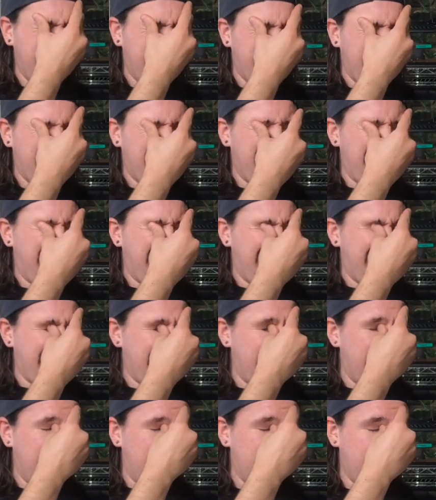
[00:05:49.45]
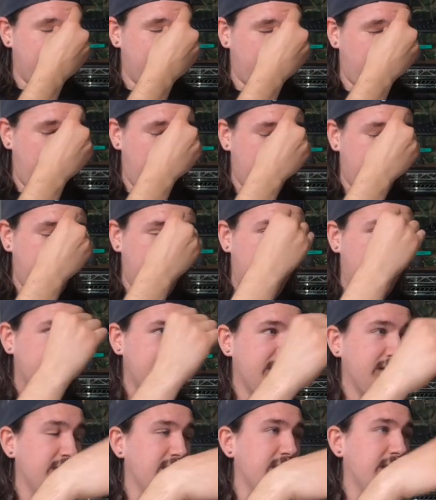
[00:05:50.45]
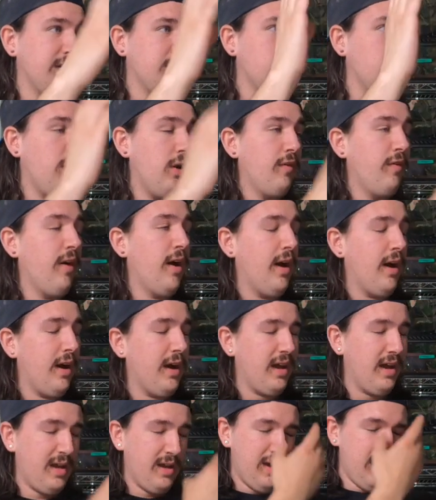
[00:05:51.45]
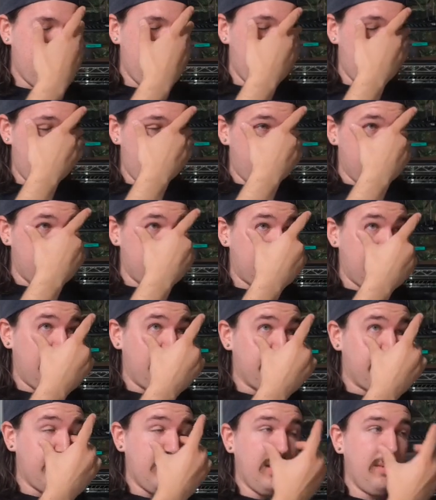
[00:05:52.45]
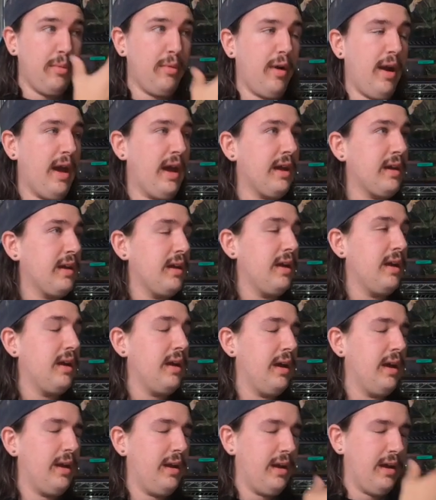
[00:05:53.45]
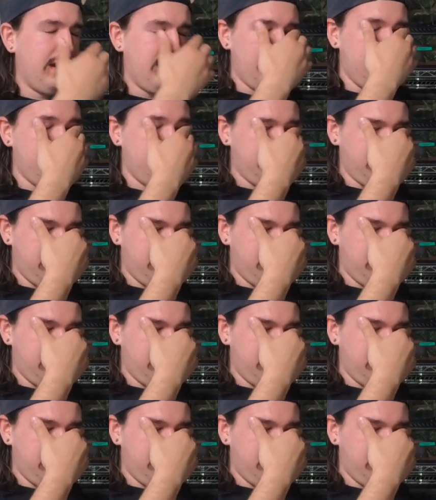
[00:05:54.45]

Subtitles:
like an Animal Plastics like 12 high, same tub rack, and at